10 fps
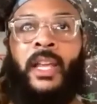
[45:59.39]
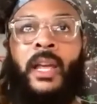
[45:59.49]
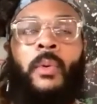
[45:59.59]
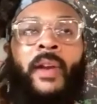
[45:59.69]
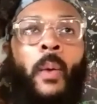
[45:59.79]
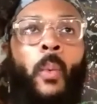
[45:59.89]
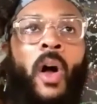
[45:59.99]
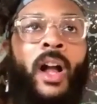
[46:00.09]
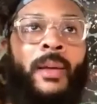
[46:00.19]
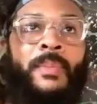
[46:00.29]
And when I
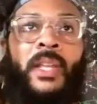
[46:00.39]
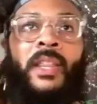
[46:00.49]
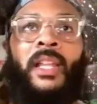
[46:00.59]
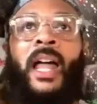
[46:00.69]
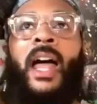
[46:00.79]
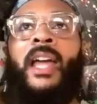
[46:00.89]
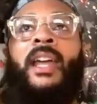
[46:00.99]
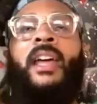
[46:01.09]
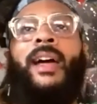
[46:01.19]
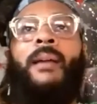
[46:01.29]
walk up to the line,
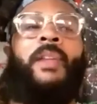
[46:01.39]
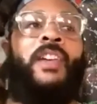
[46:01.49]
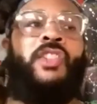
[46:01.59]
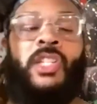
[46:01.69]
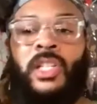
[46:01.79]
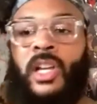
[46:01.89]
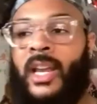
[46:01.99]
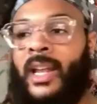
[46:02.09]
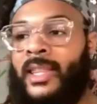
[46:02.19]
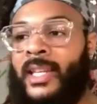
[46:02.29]
I'm not just looking
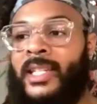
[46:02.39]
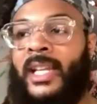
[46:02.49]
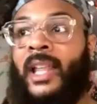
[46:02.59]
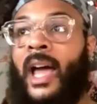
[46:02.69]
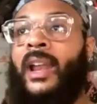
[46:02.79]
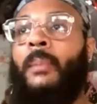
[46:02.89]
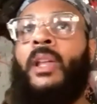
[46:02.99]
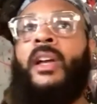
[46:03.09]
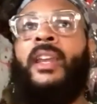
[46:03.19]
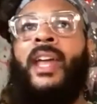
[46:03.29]
at the D line. I'm
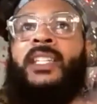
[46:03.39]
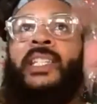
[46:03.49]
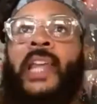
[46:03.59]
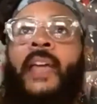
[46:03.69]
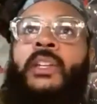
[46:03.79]
looking at safety